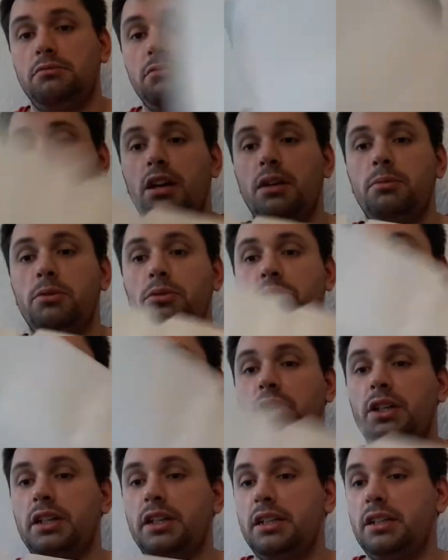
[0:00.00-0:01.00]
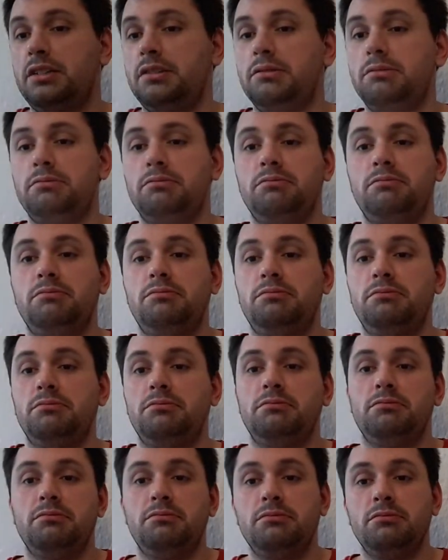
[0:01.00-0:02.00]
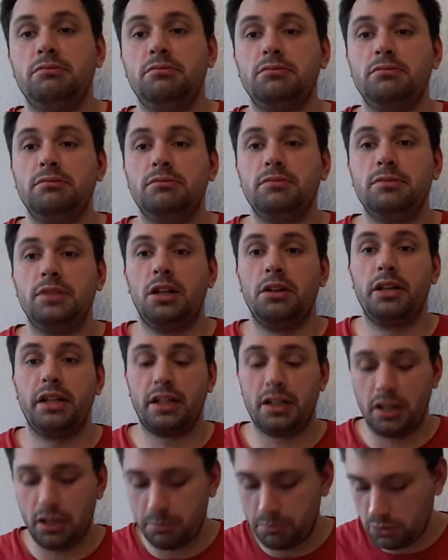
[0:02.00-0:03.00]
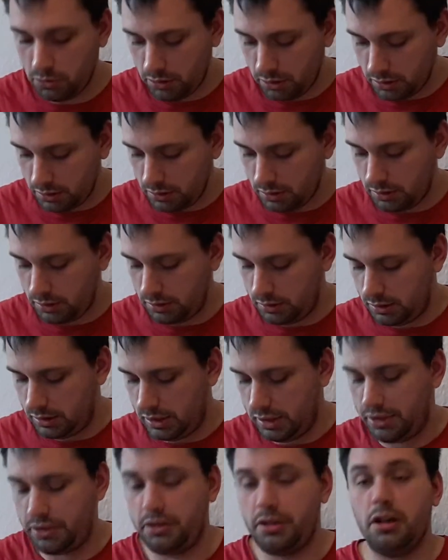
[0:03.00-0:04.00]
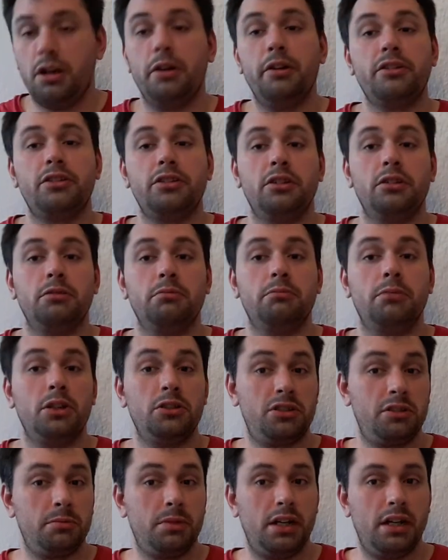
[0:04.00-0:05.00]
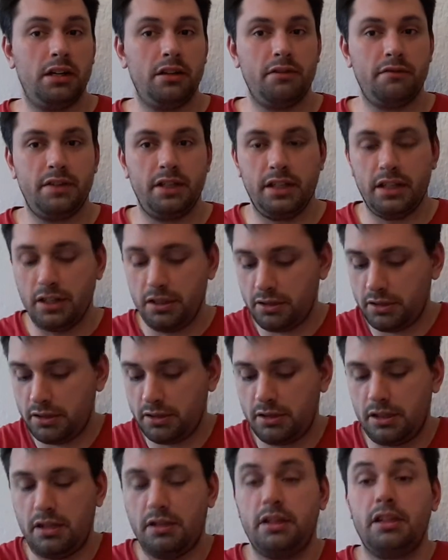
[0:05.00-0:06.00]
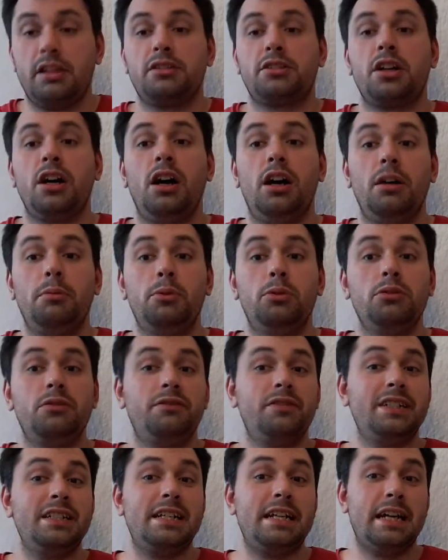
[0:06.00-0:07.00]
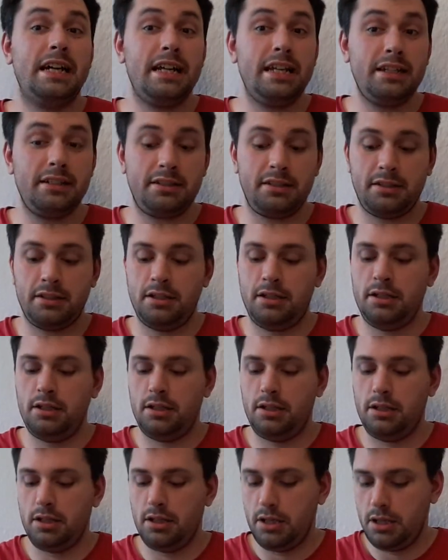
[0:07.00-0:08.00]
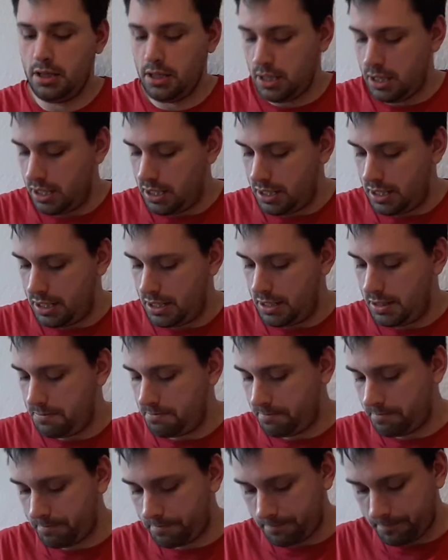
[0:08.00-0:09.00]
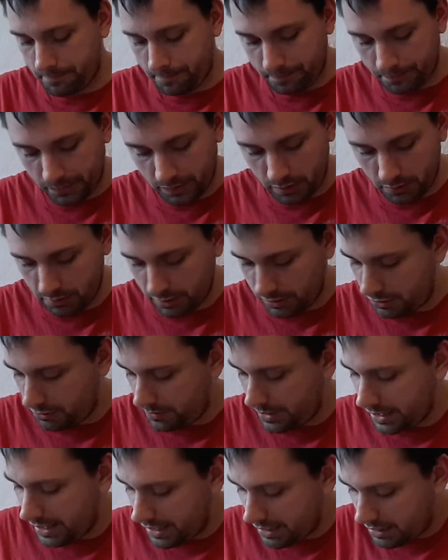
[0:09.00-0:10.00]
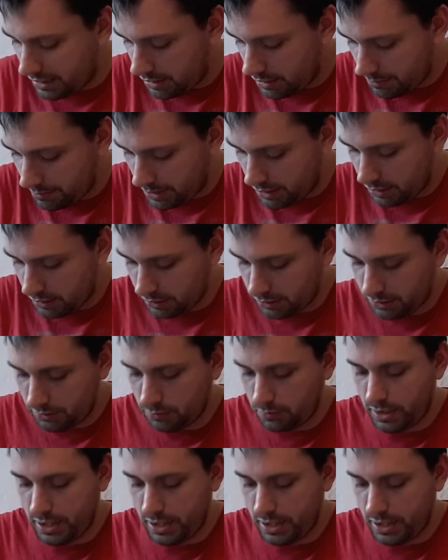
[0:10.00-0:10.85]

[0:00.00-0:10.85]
Cardboard divider. Don't need cardboard. As you notice on most of my other videos, that there's cardboard for days. What else do we get in the box?